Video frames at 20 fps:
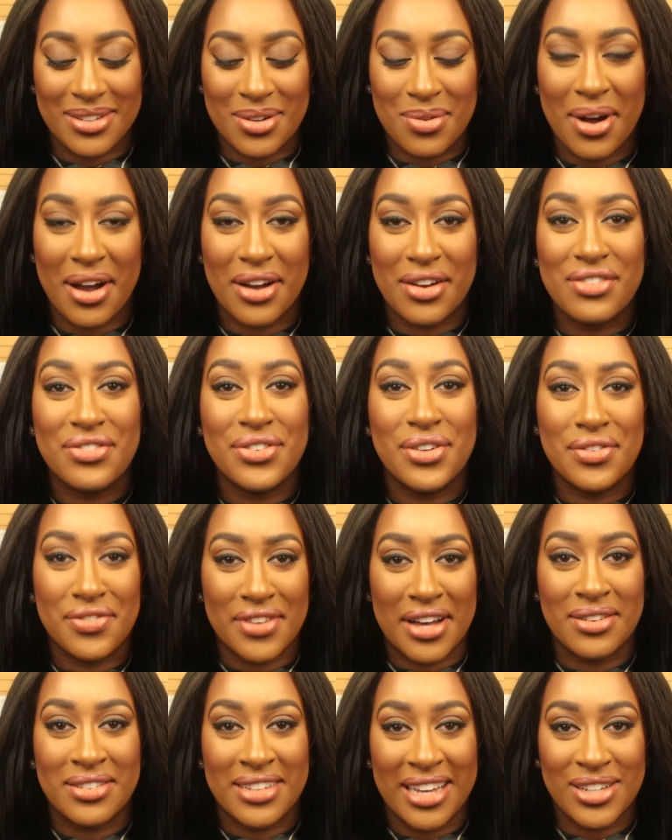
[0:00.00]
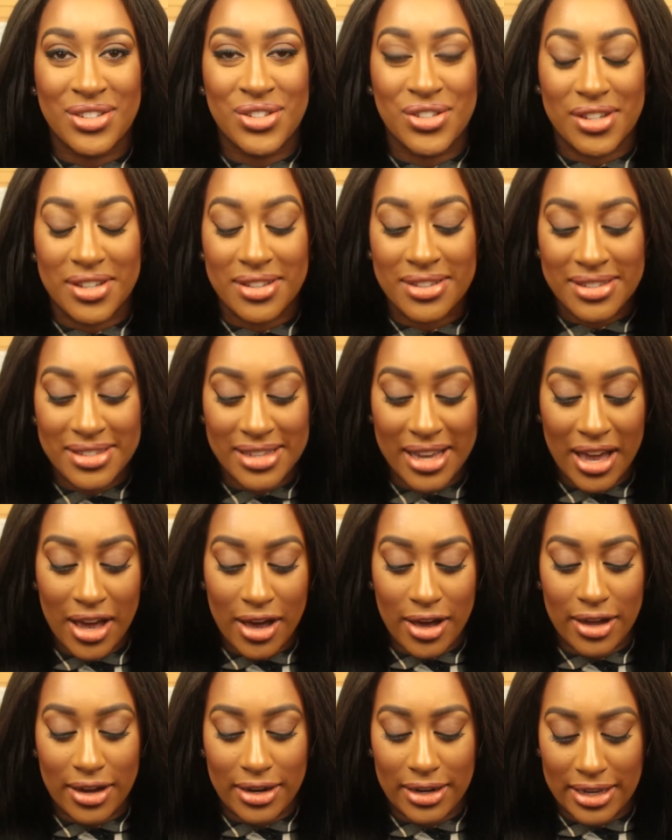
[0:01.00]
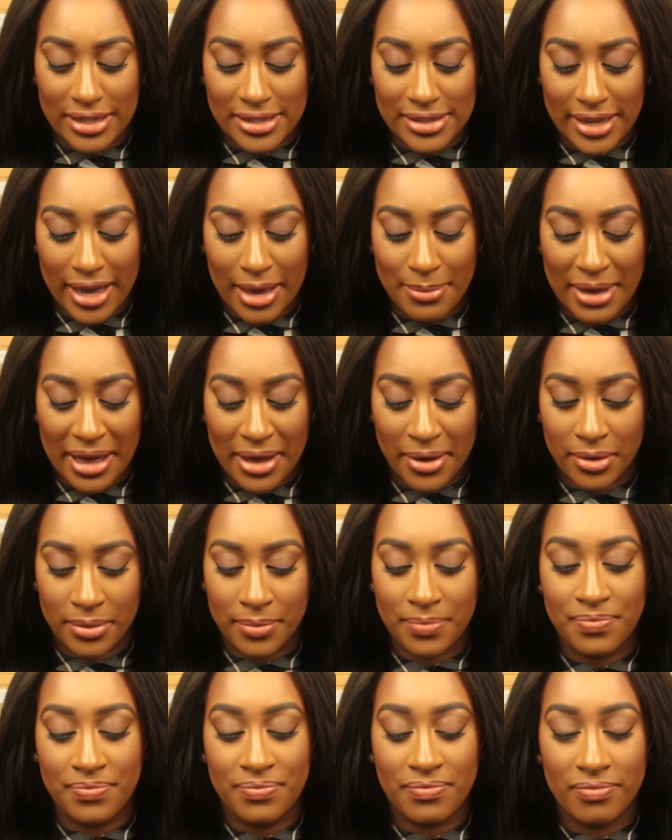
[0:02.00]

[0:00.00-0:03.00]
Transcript: quite a few foundations. Let's say about